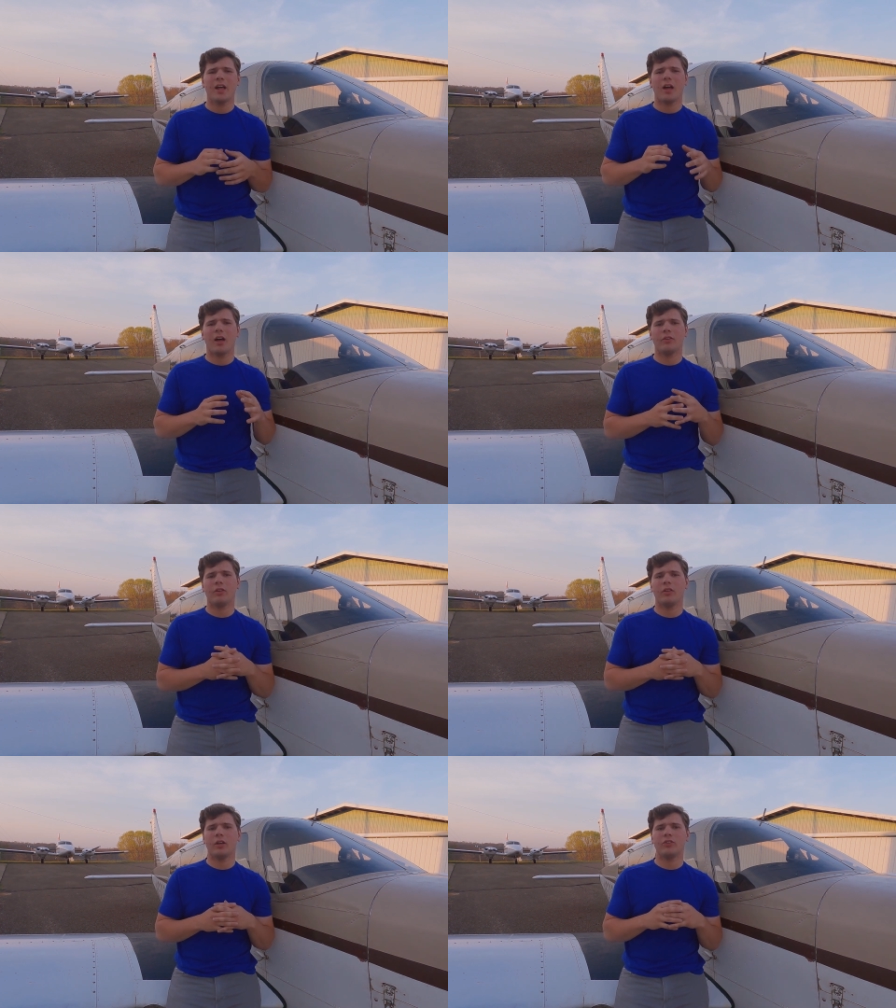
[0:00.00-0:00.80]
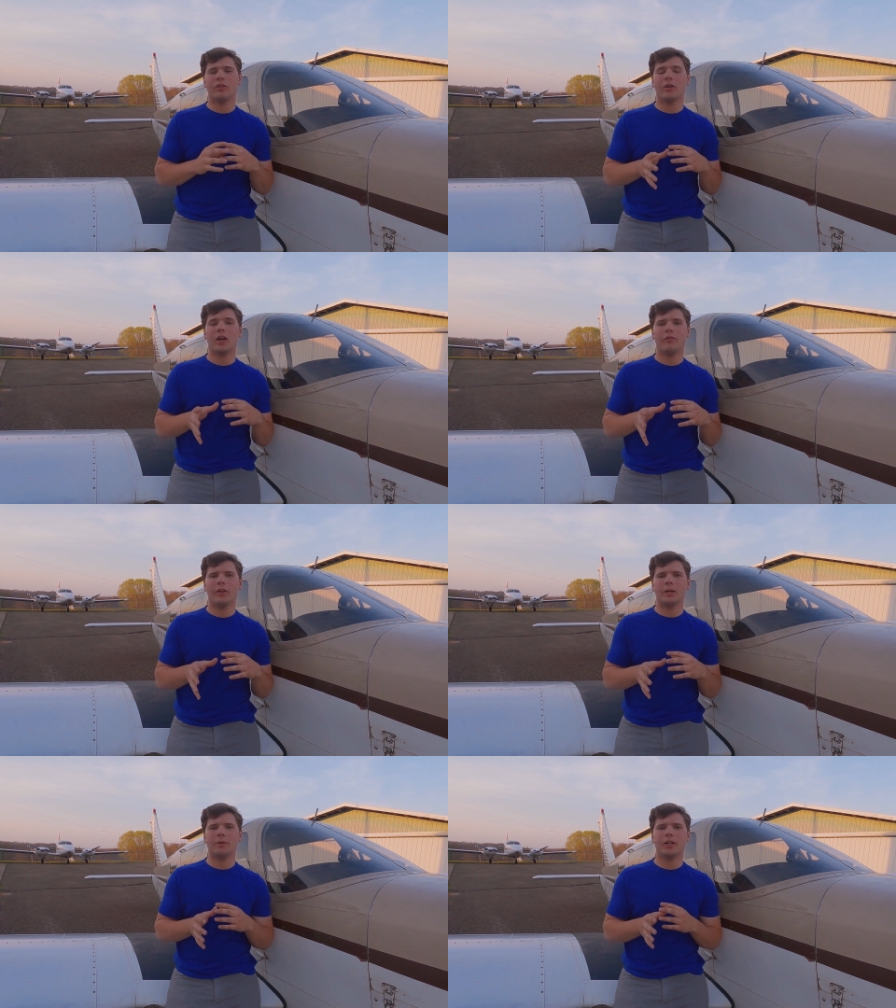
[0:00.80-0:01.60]
Uh, the SoCal
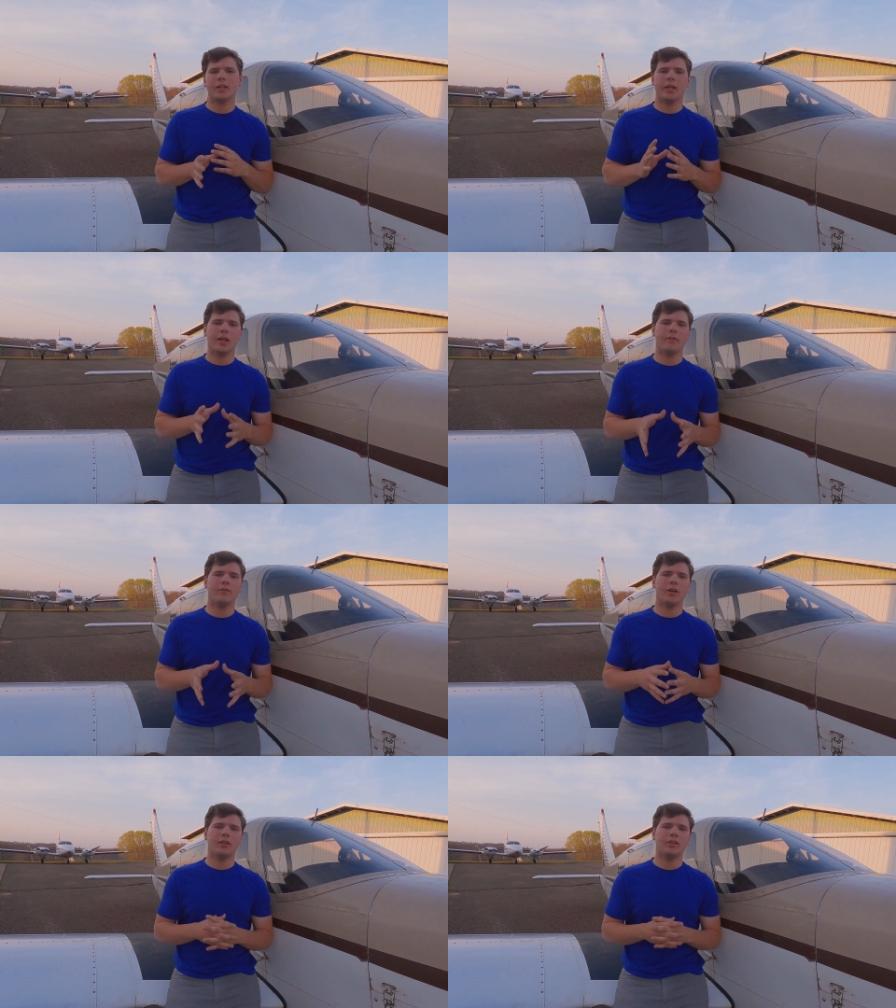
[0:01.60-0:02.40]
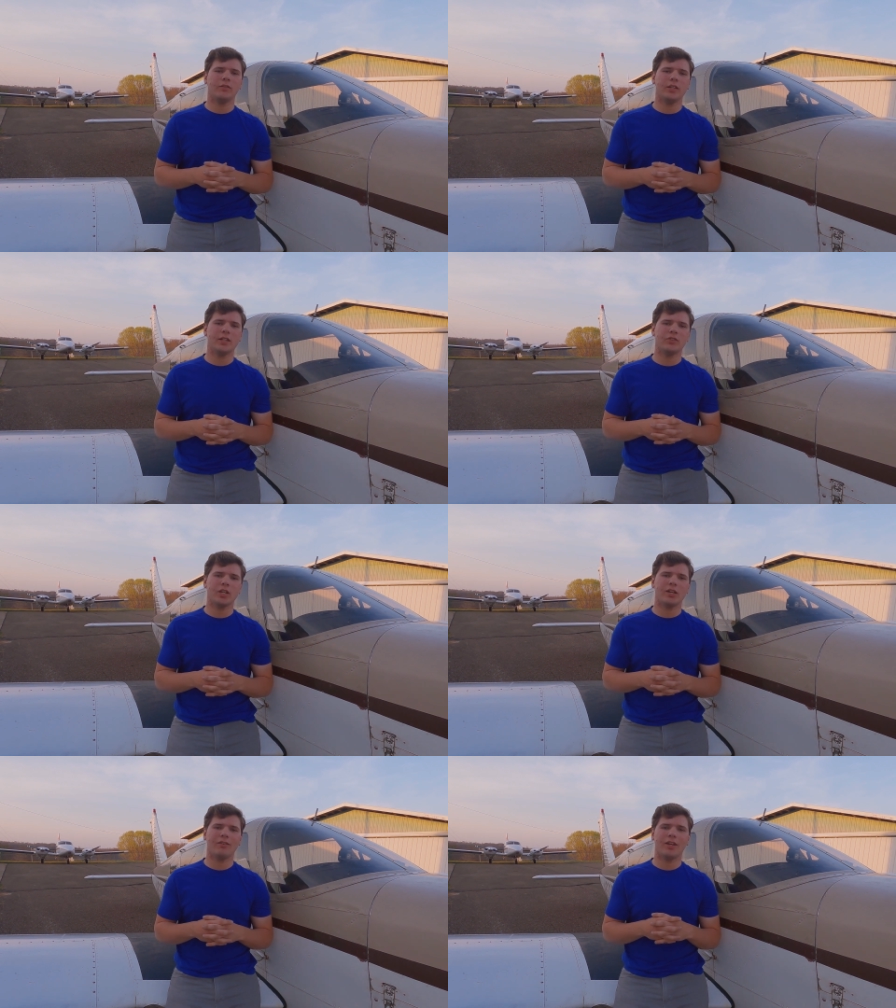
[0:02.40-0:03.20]
Flying Monkey, if you guys have seen his
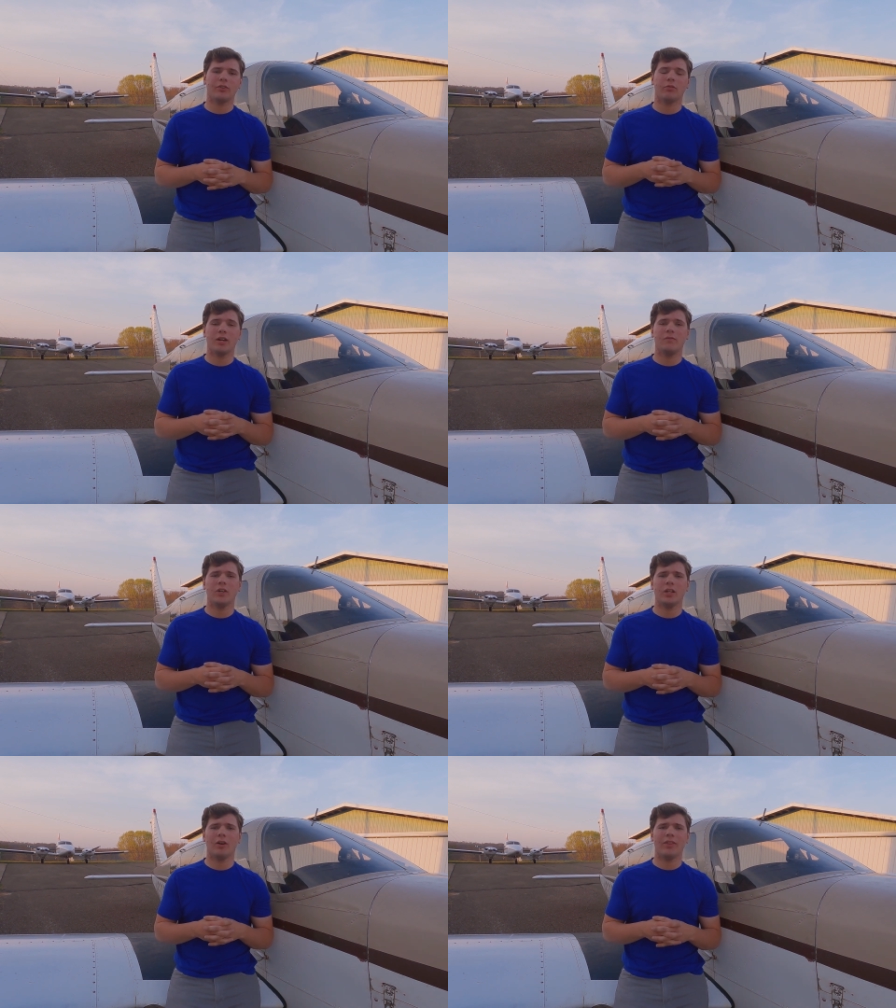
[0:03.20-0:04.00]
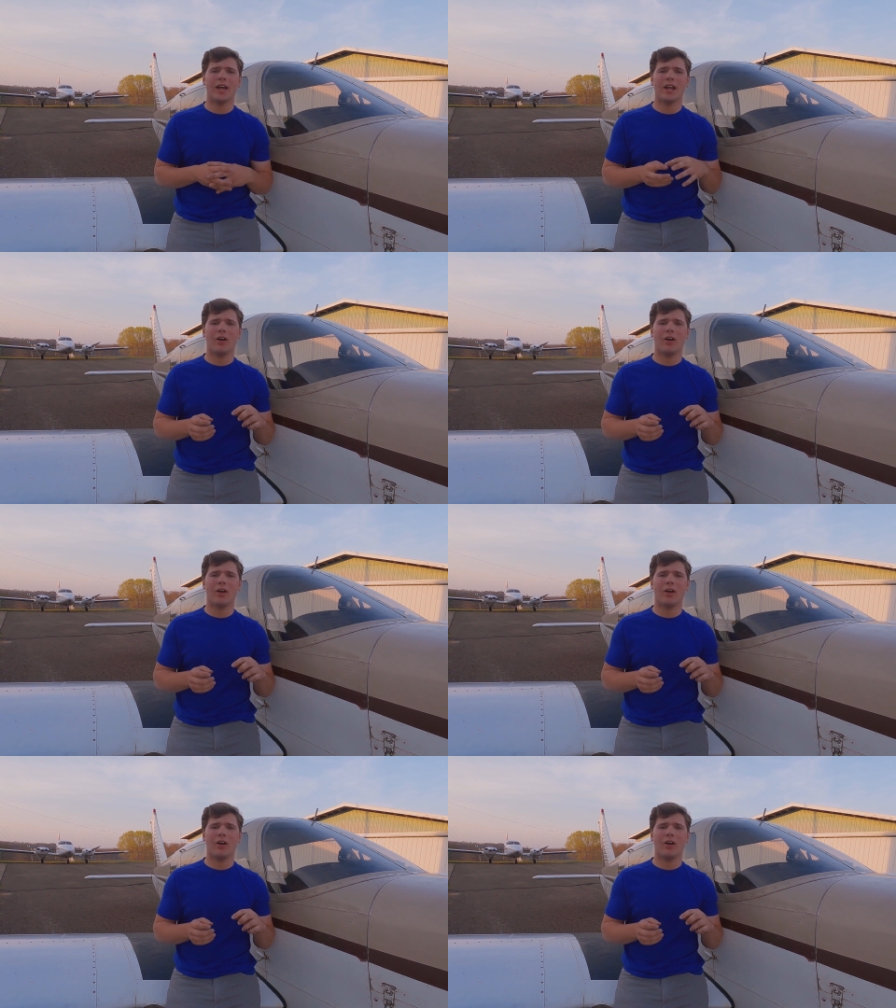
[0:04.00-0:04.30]
channel, has a great video on that.